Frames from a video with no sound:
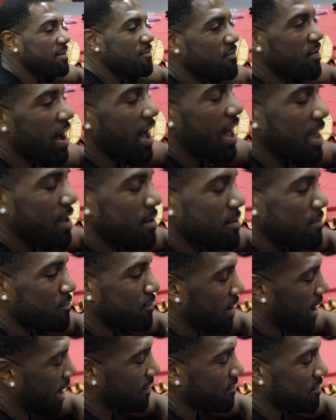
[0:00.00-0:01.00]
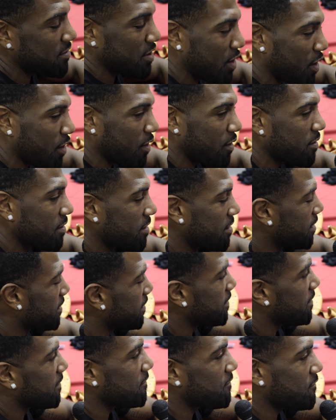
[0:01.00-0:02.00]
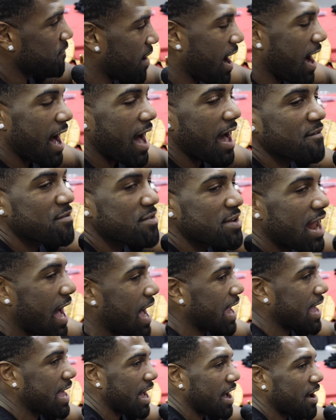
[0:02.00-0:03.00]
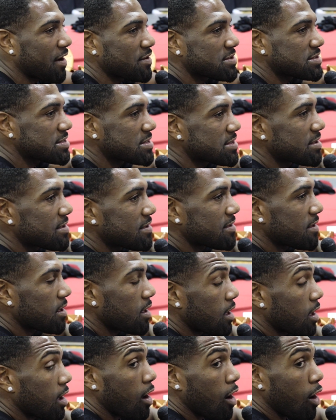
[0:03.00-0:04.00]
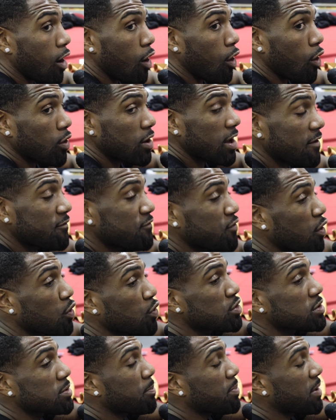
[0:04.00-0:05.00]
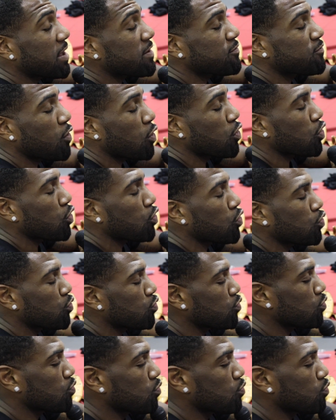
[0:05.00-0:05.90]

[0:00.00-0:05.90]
to fight. He was 5-0. Five knockouts. Oh, that photo is the best photo